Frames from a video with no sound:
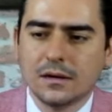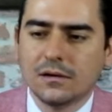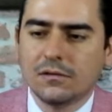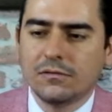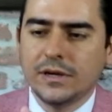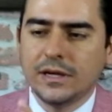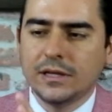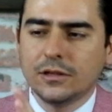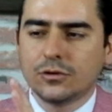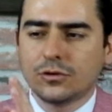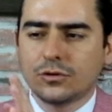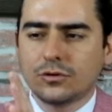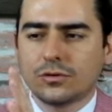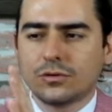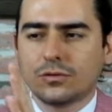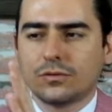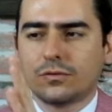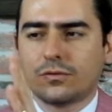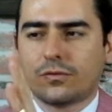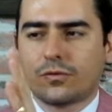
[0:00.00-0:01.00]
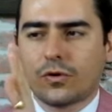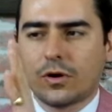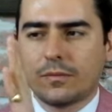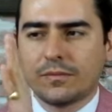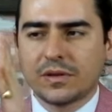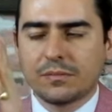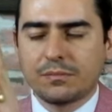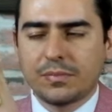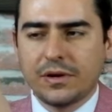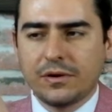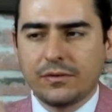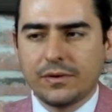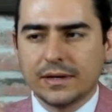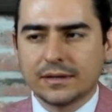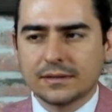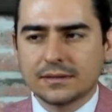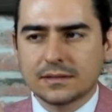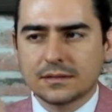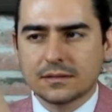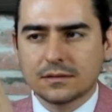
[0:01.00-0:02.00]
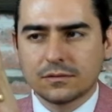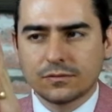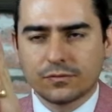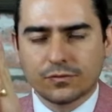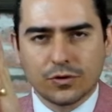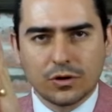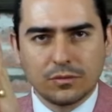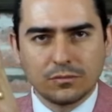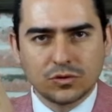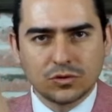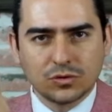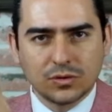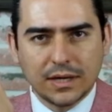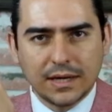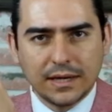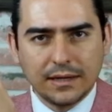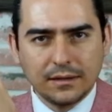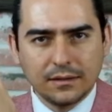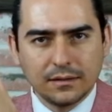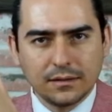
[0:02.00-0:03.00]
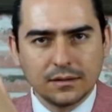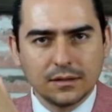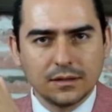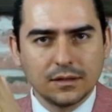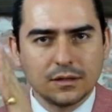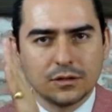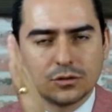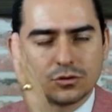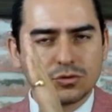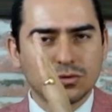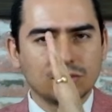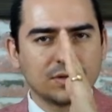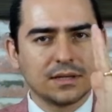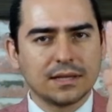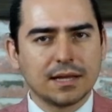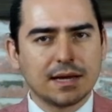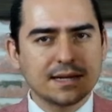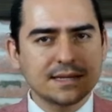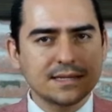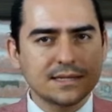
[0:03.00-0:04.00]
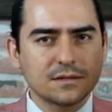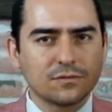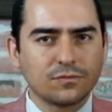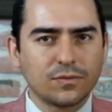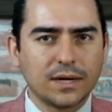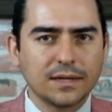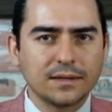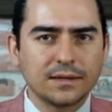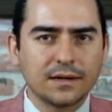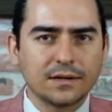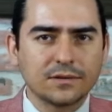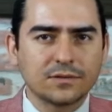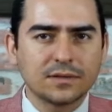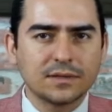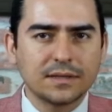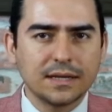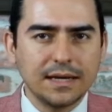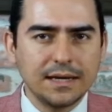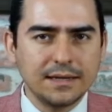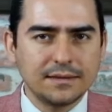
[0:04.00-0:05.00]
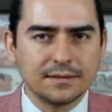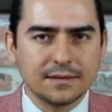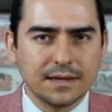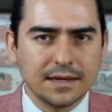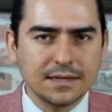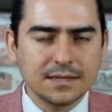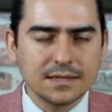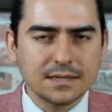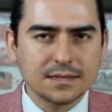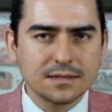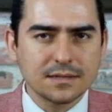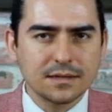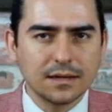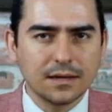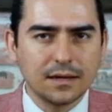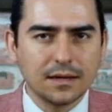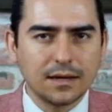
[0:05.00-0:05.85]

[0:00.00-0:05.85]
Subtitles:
We look from the period from today to the last 180 days